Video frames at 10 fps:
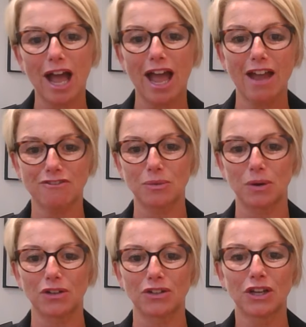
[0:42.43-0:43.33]

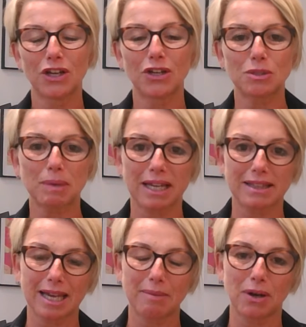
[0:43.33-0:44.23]
everyone who's played
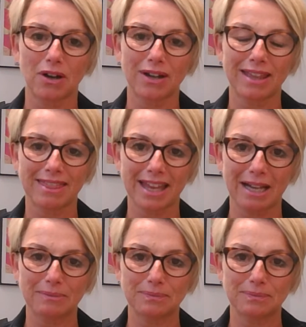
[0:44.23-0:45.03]
their part in that.